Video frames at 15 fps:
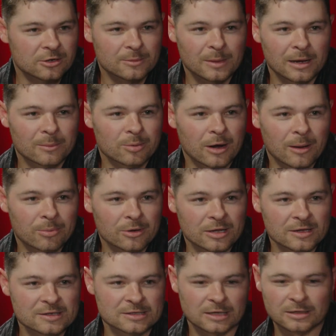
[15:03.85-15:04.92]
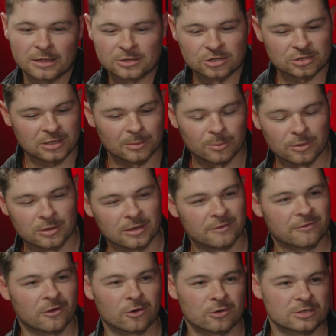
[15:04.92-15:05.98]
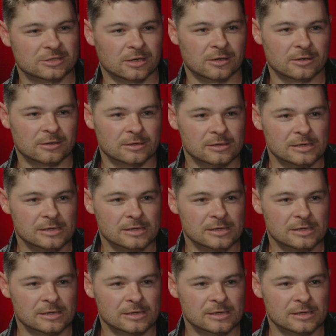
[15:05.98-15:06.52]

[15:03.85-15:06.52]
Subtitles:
amount of properties and then just completely focus on